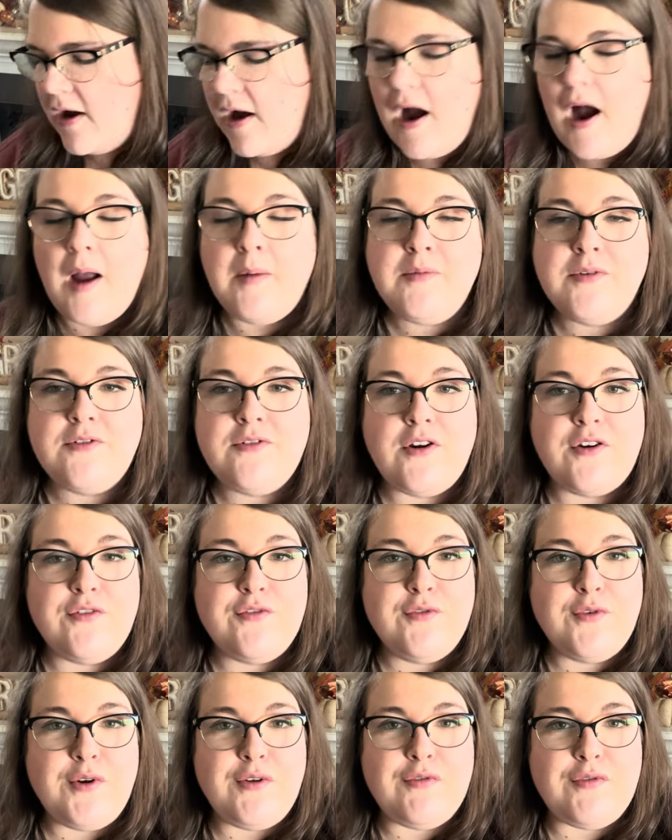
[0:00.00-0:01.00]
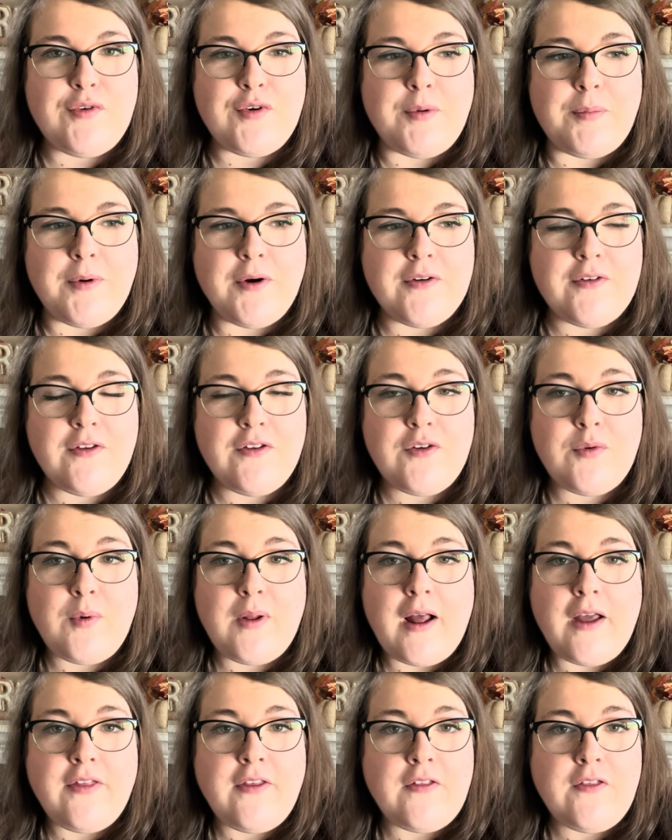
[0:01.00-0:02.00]
I'm just not a fruity floral person, so while
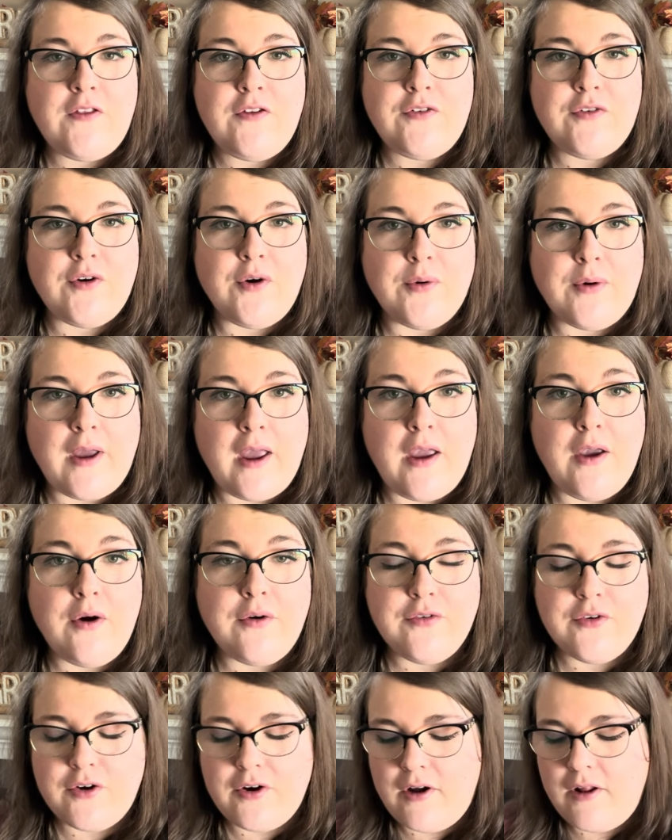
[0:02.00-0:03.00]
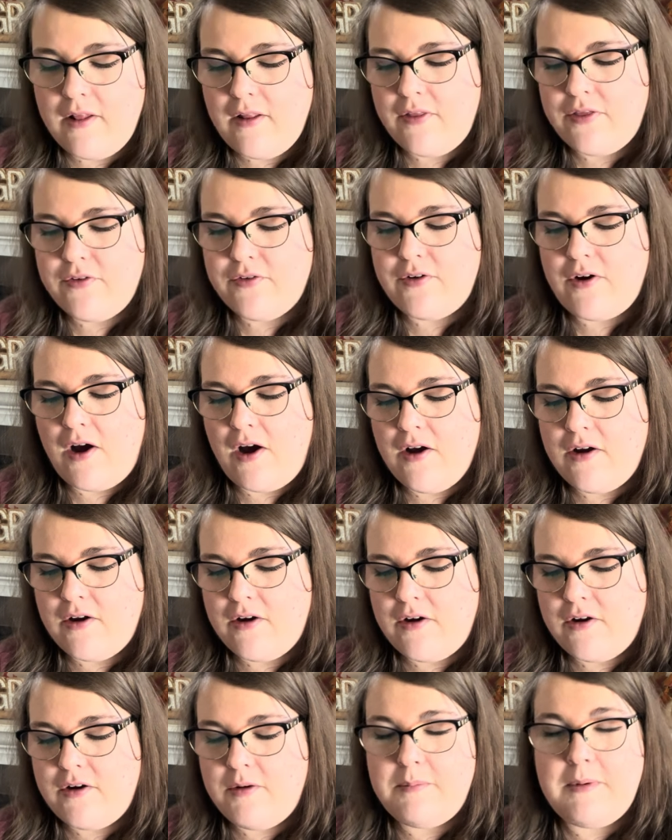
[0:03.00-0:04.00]
I think these are okay overall, they're not
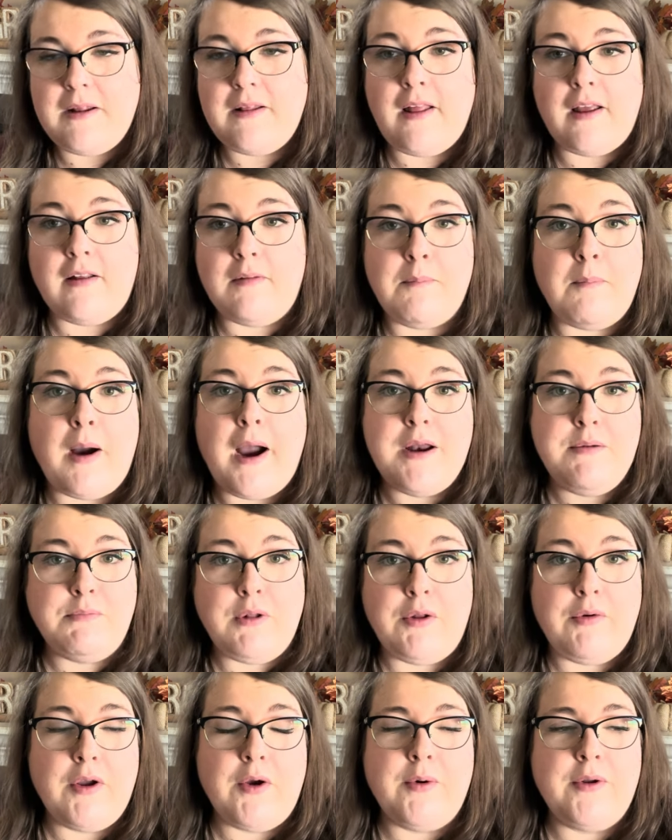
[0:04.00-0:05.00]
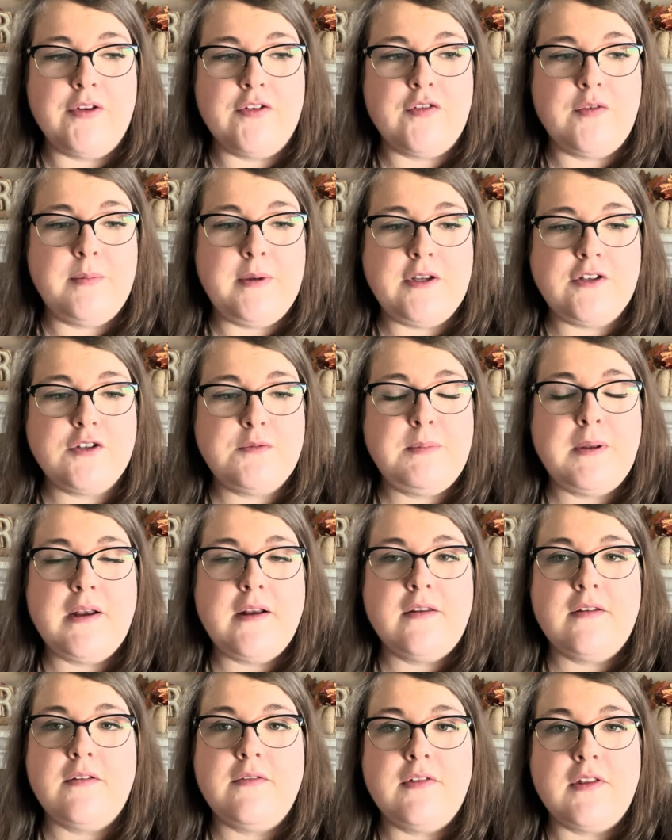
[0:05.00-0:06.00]
gonna be like mind-blowing ones for me just
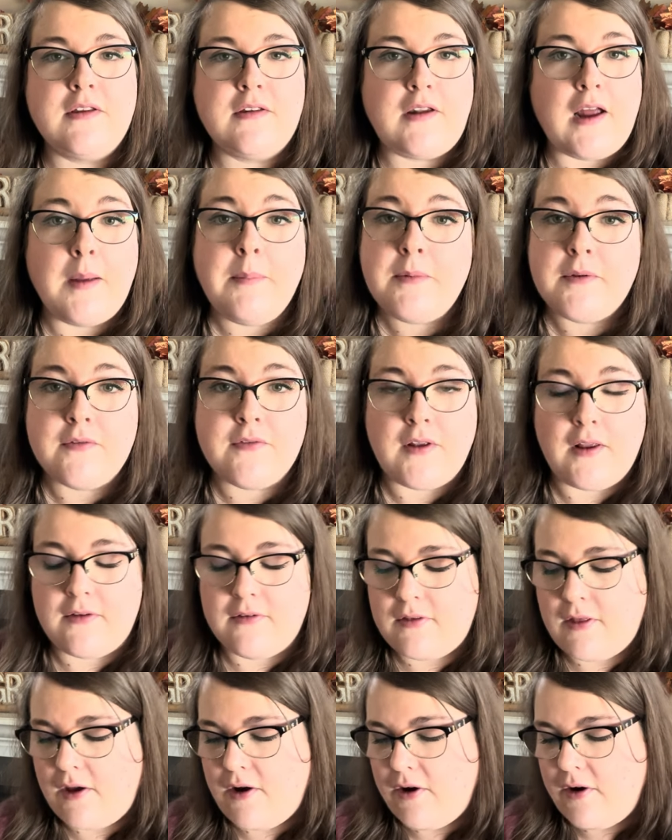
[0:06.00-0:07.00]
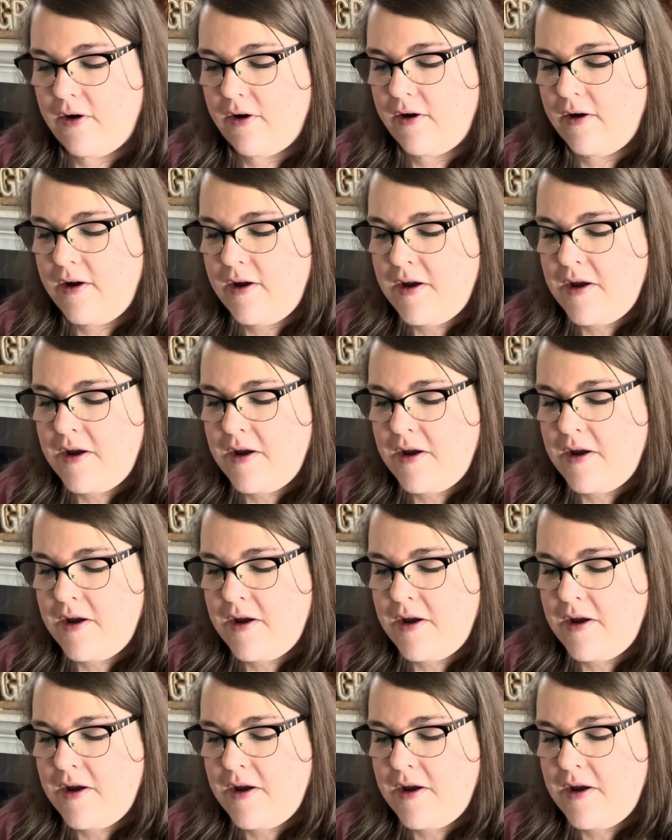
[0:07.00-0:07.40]
because of the types of scents they are.